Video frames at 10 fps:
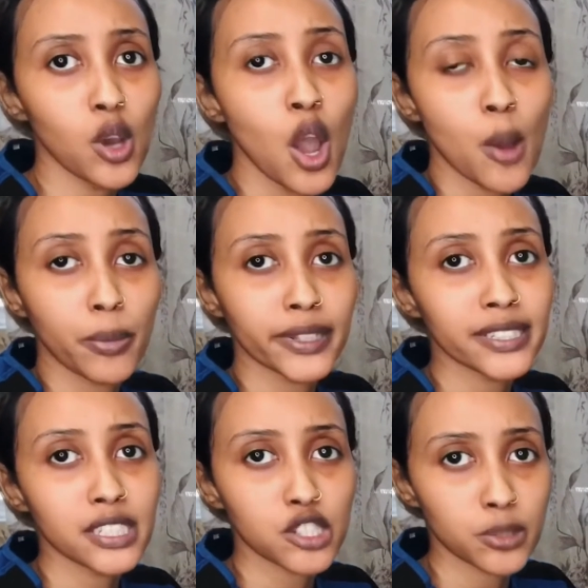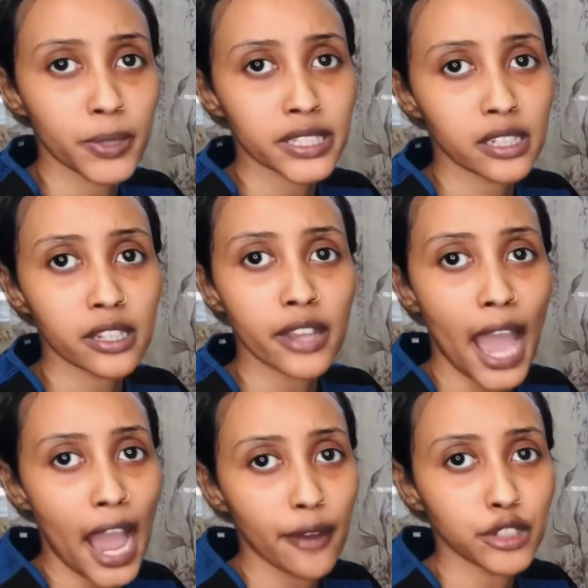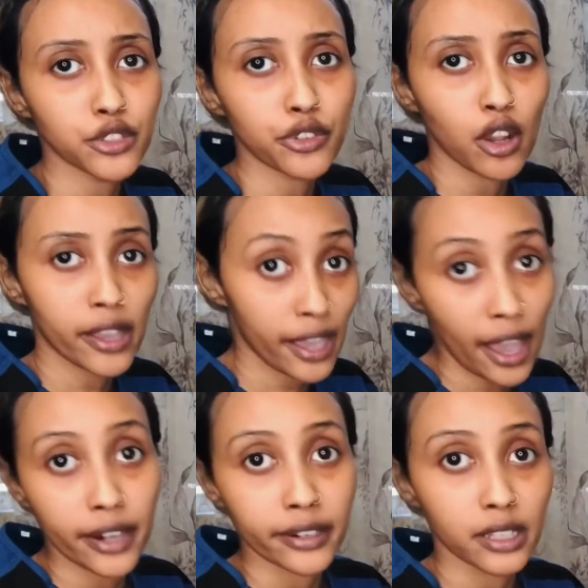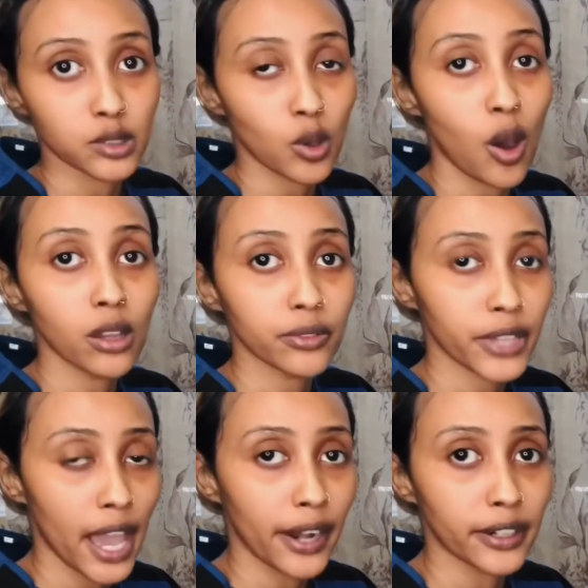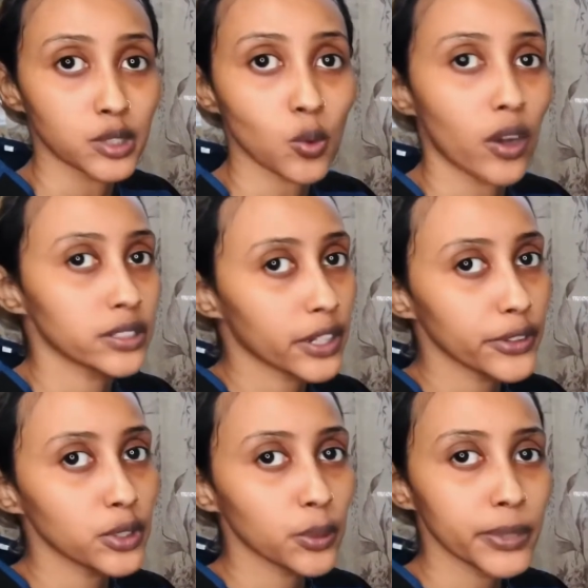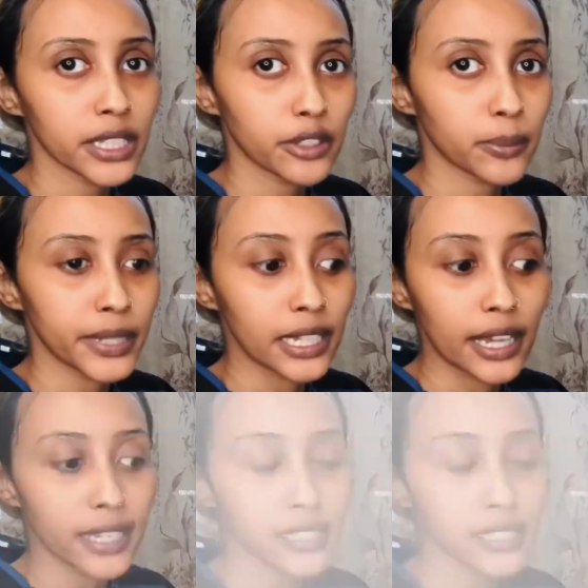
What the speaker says: but this is just basically the average for Canada, so all of Canada. So Ontario can be a little bit less.